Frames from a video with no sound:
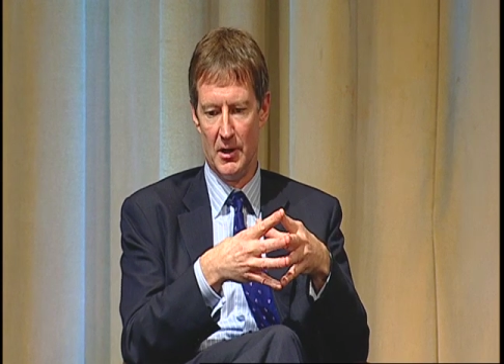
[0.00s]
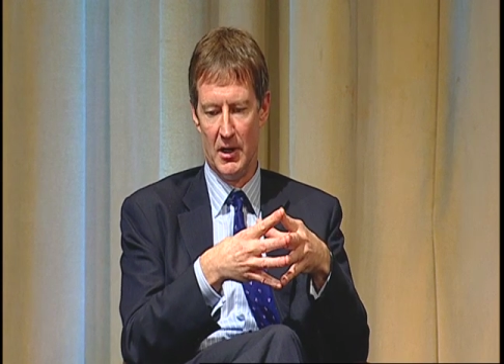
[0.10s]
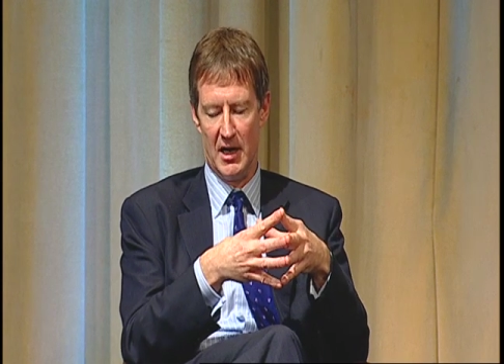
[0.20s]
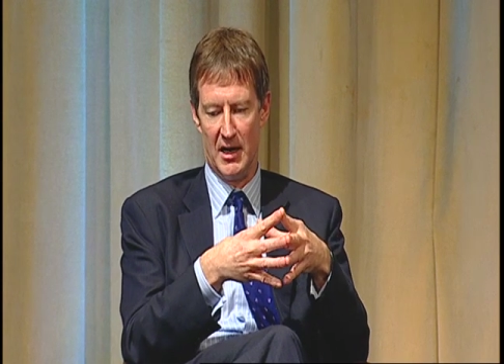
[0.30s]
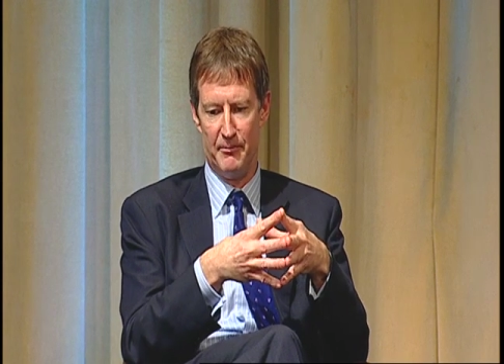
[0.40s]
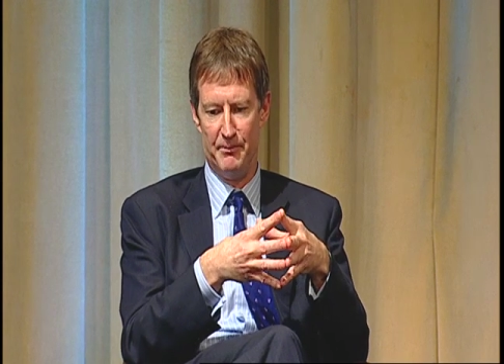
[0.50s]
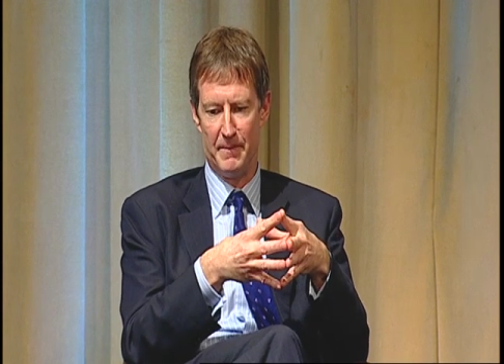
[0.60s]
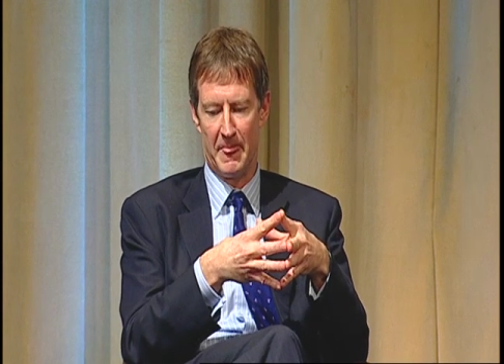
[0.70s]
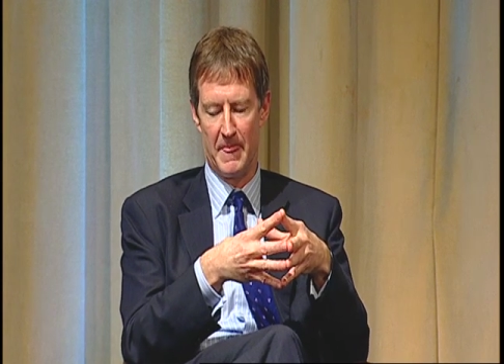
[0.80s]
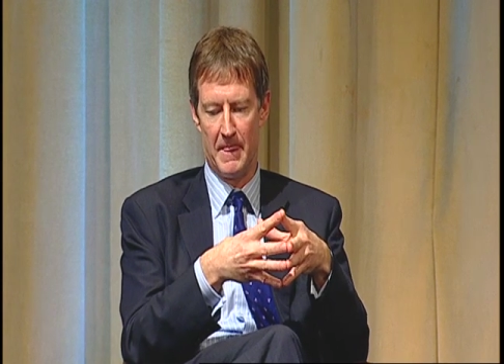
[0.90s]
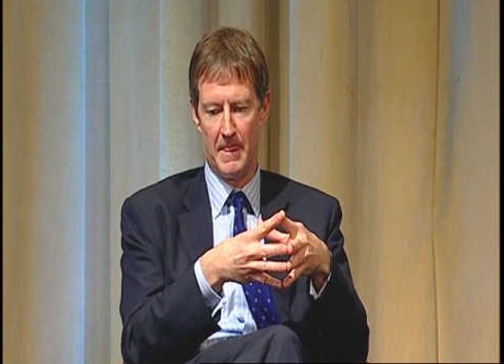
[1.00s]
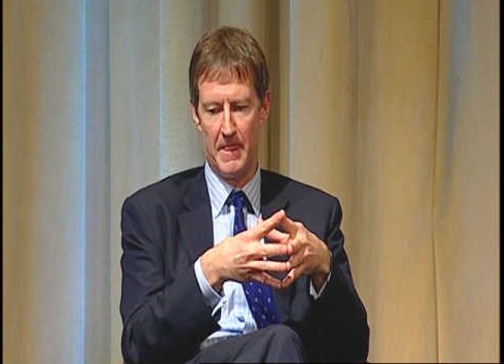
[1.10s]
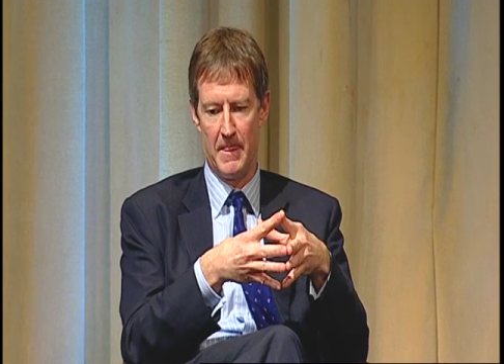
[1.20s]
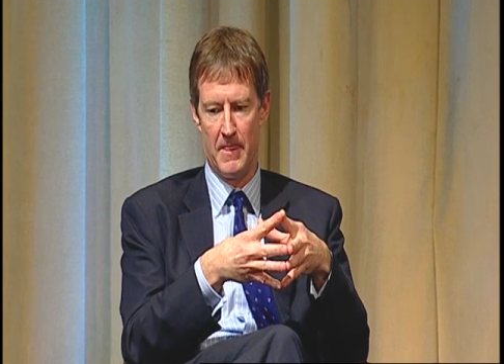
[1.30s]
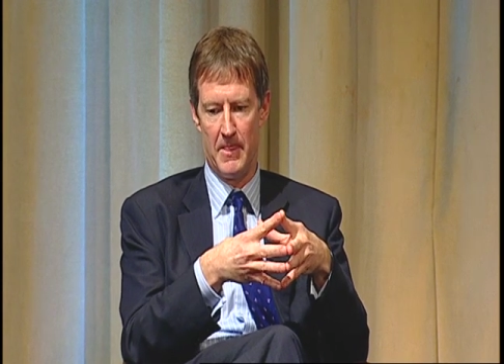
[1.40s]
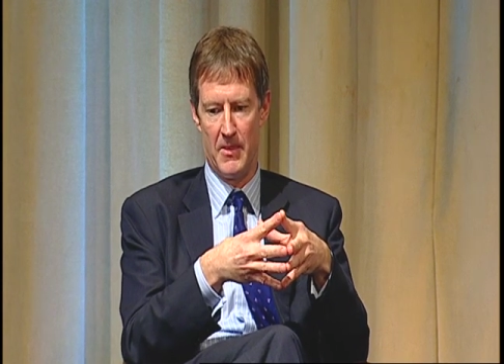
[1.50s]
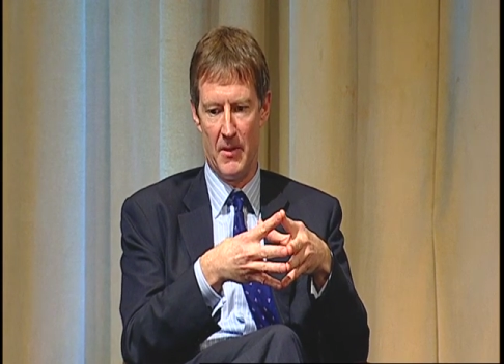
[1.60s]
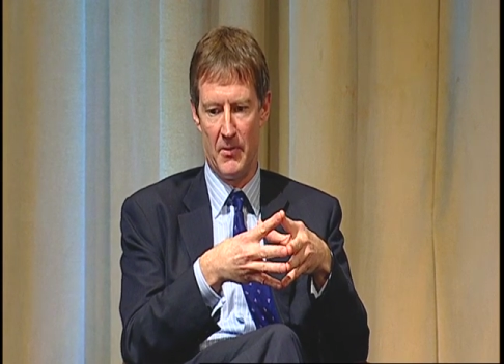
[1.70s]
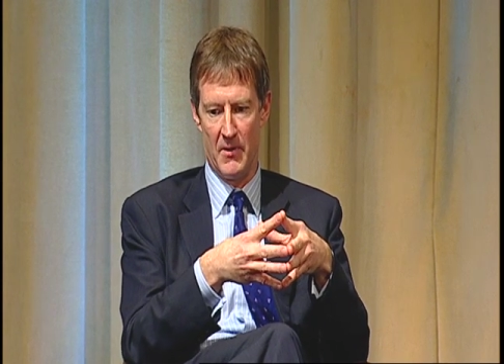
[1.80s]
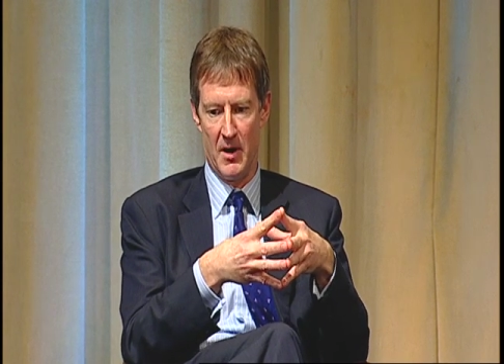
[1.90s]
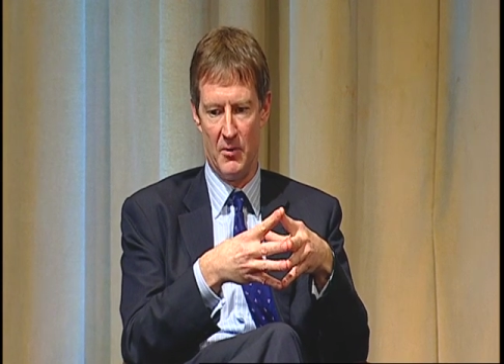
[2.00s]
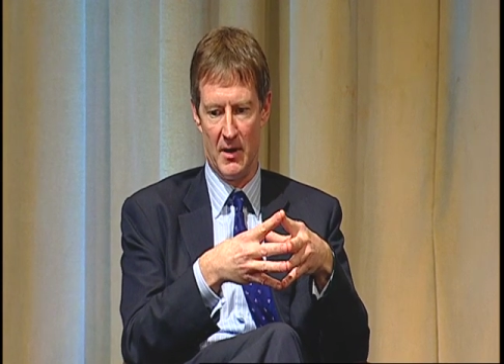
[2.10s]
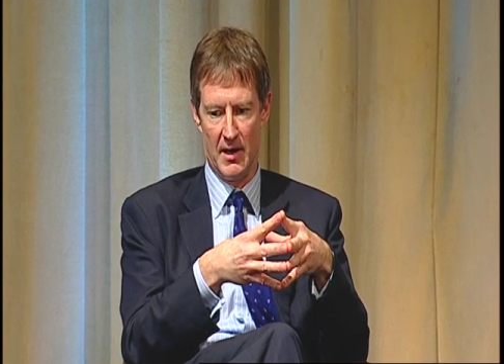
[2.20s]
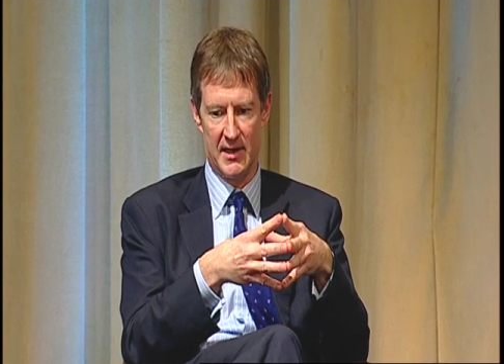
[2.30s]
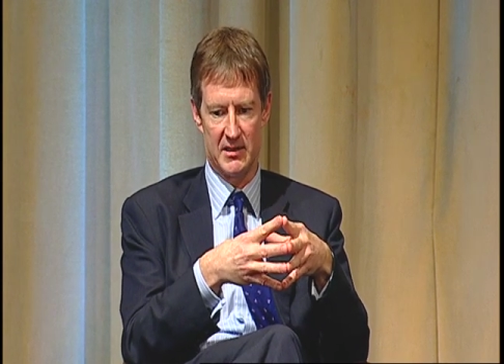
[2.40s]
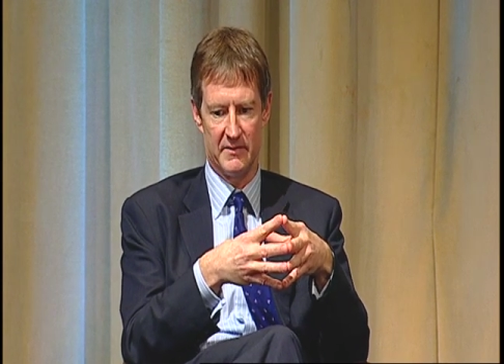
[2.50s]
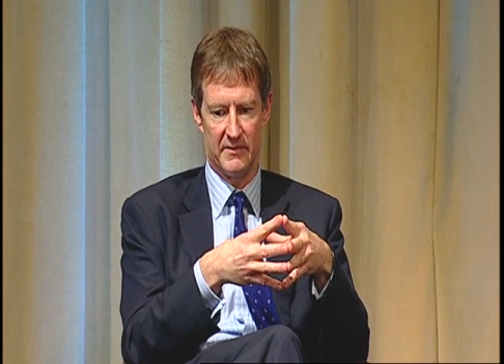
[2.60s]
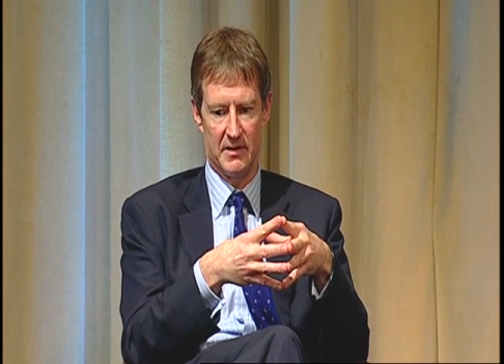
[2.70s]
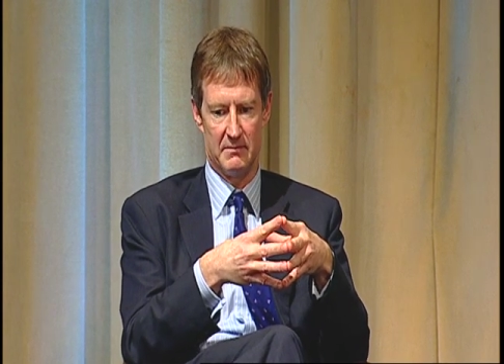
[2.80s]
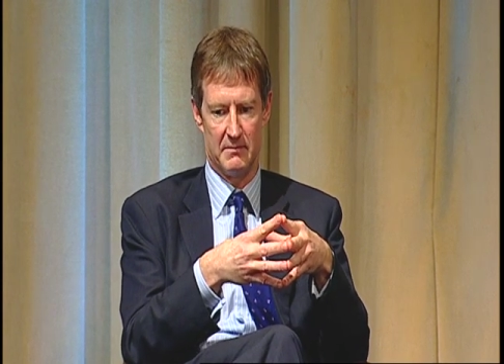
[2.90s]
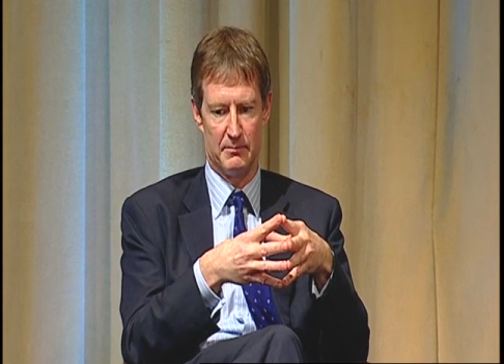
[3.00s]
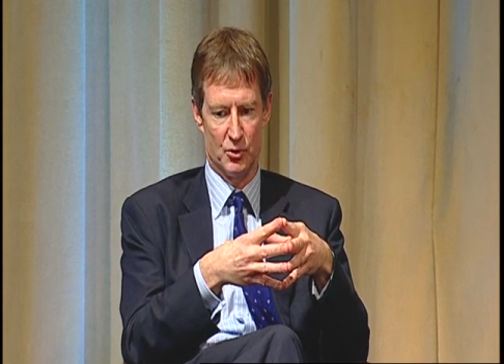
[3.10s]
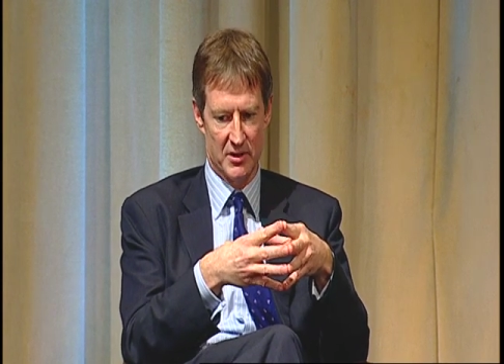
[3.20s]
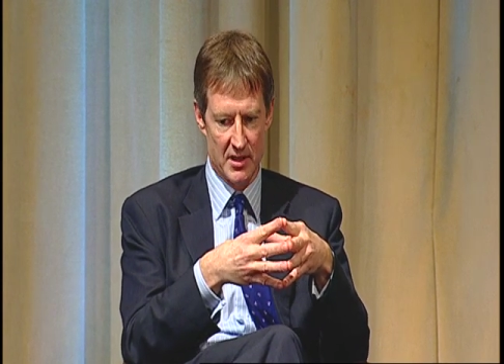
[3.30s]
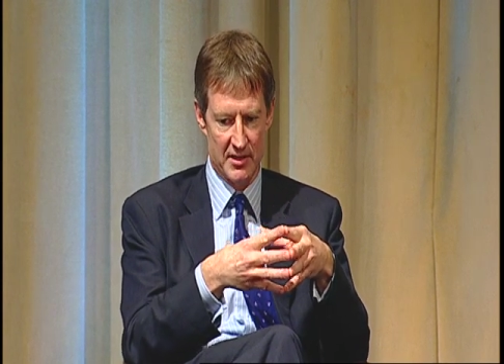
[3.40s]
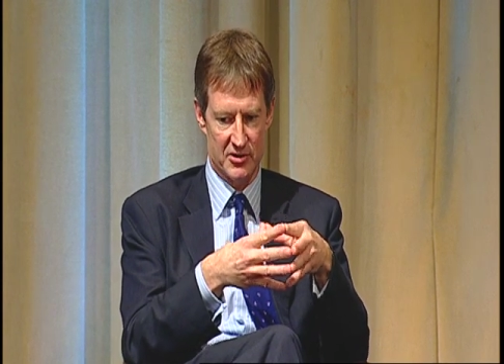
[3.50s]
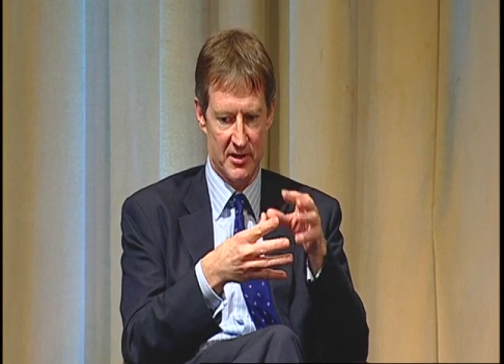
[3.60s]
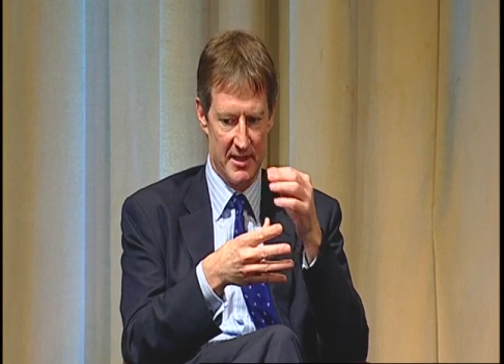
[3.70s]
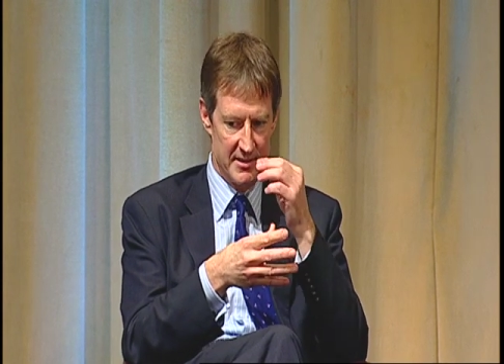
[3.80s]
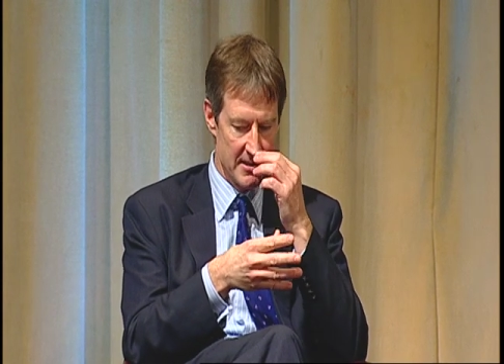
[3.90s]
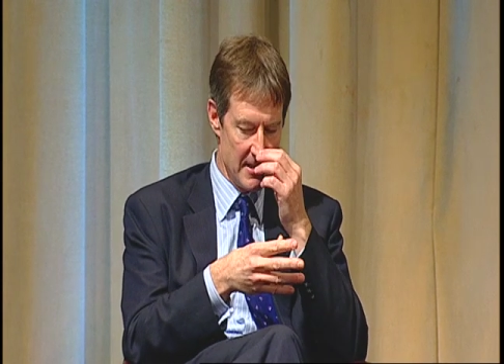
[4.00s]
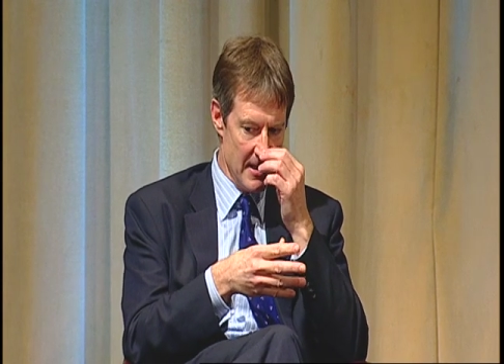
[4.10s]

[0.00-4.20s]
the likes of the broadcast traders